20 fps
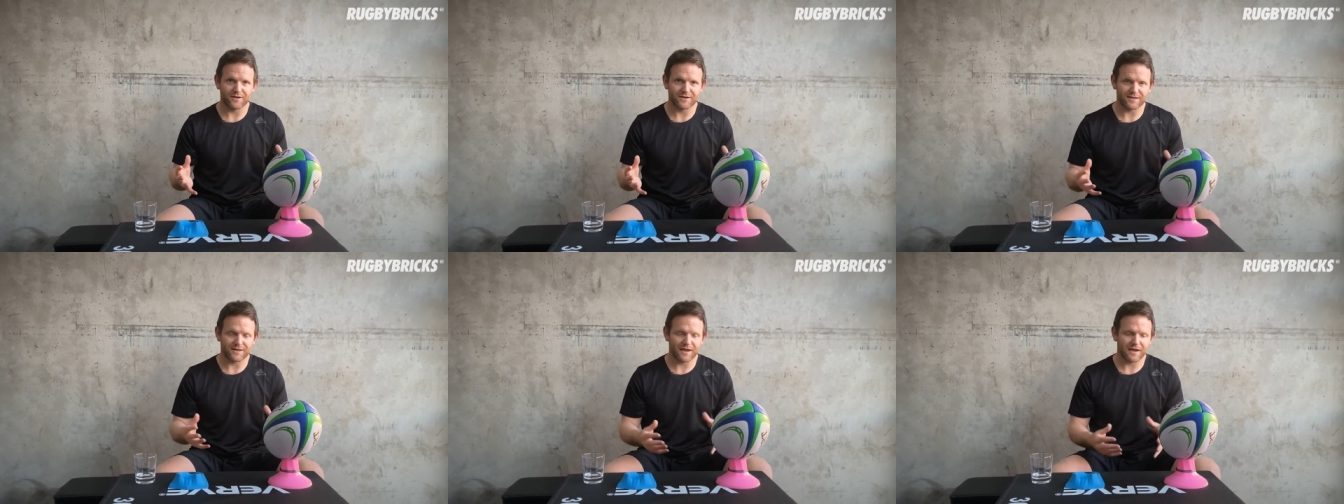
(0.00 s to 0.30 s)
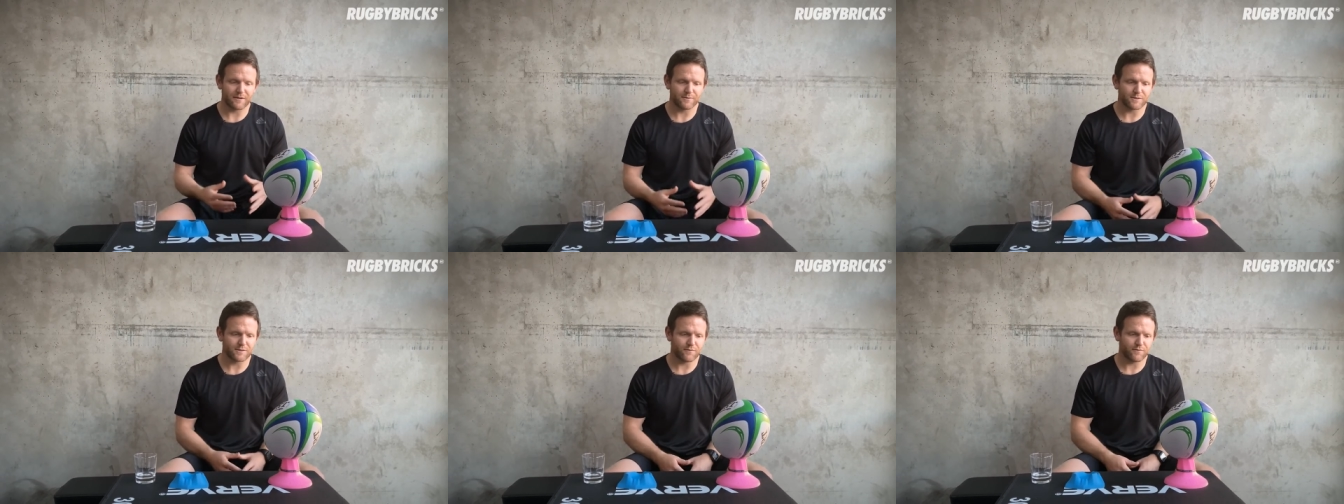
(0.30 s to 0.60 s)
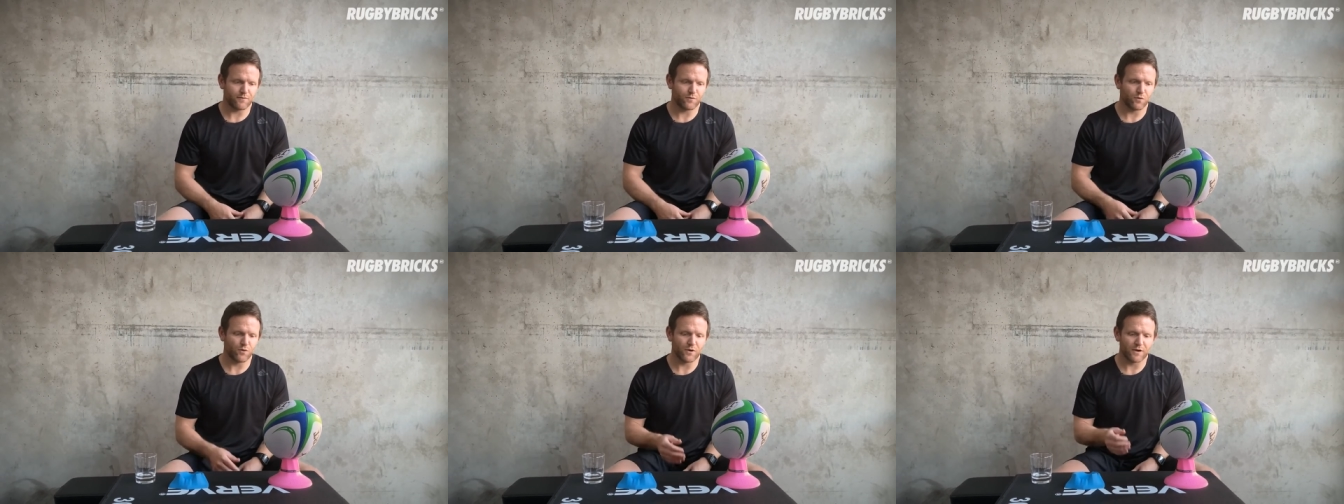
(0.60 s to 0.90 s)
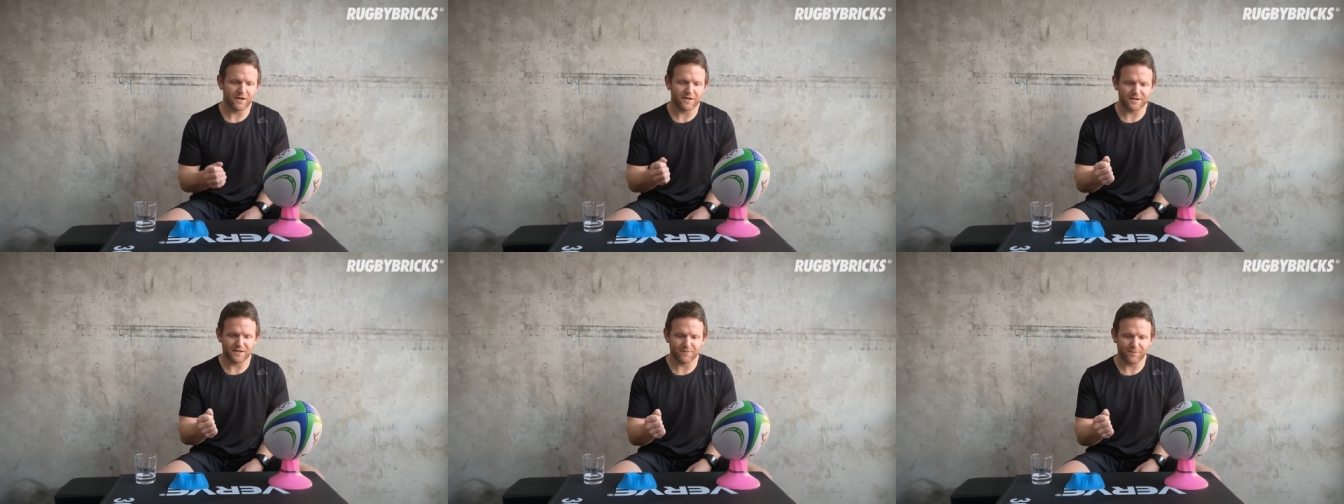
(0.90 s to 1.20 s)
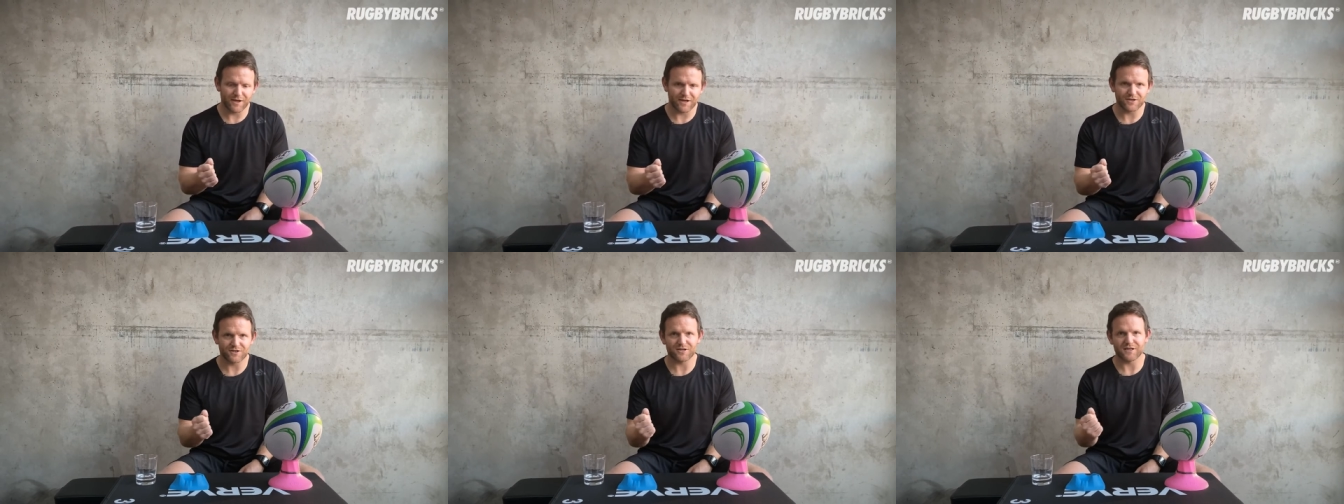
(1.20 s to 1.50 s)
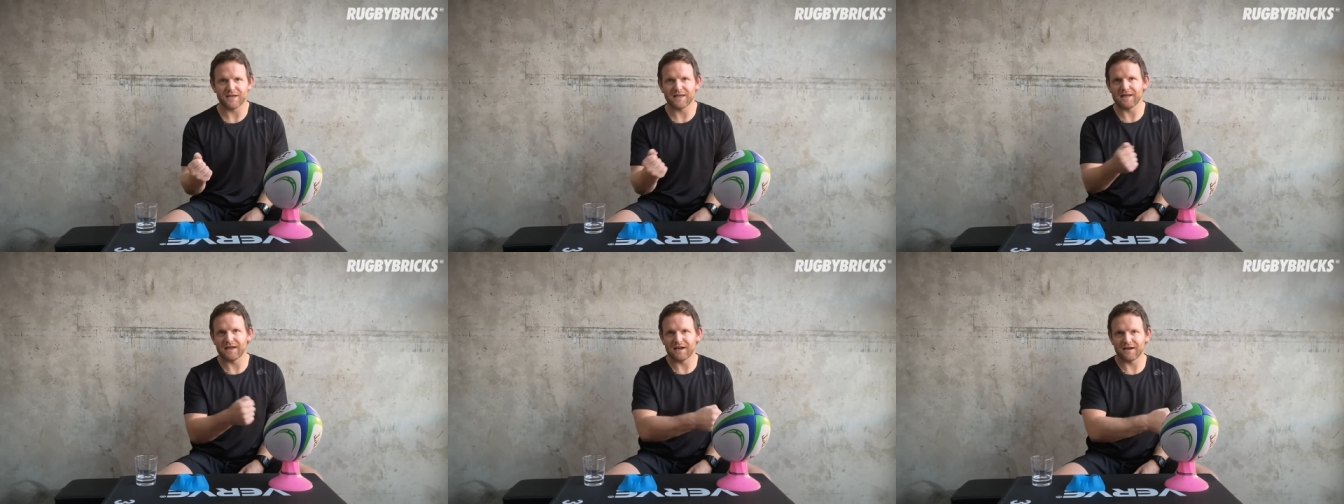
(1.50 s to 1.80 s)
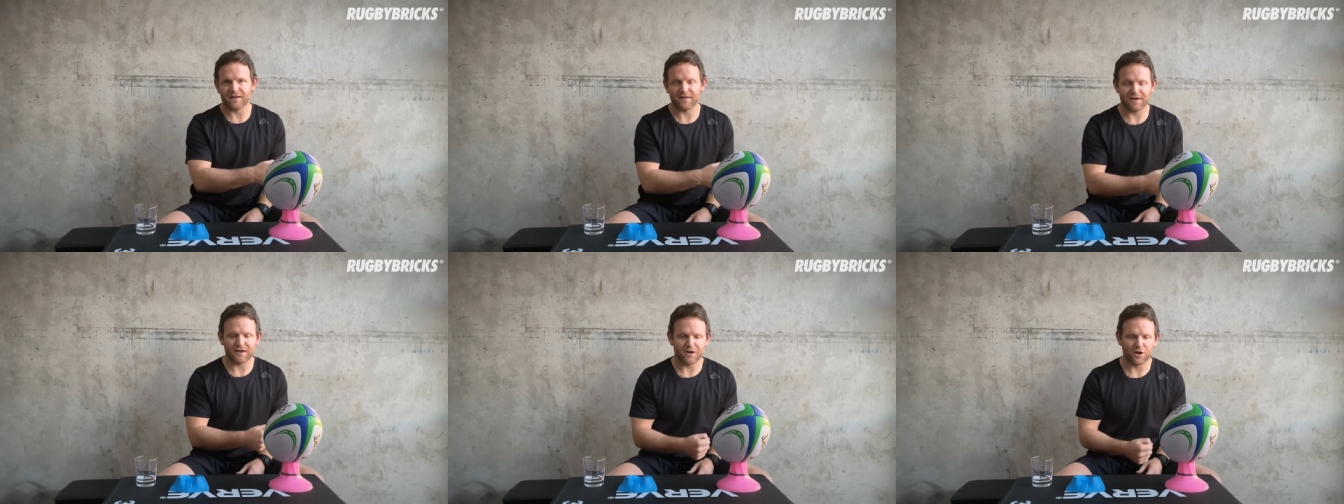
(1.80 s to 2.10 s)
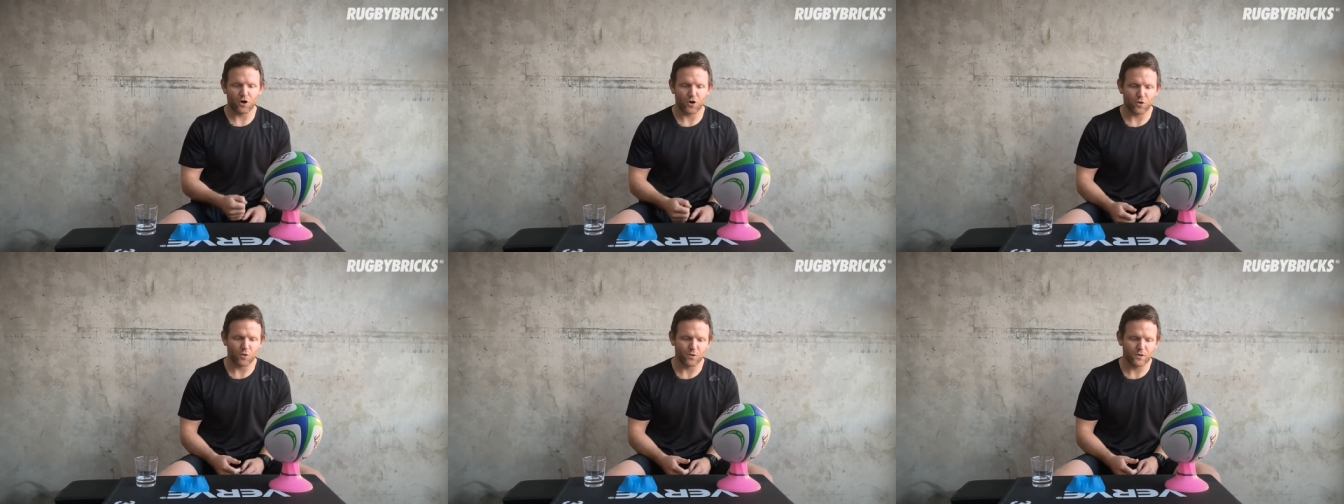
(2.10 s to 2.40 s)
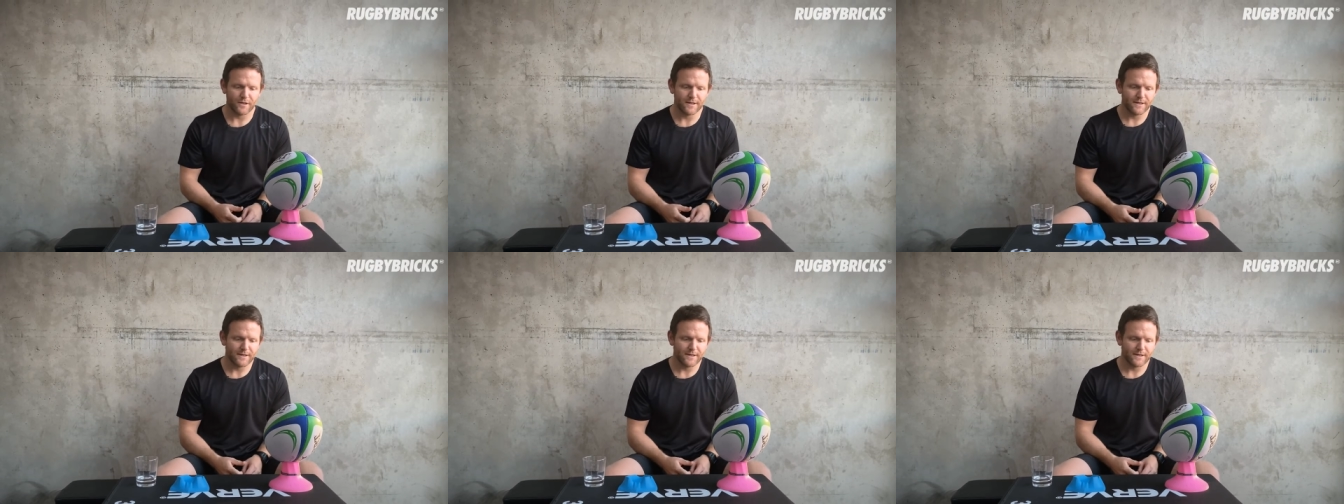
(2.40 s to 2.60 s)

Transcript: in games before, and you managed to get out of that hole.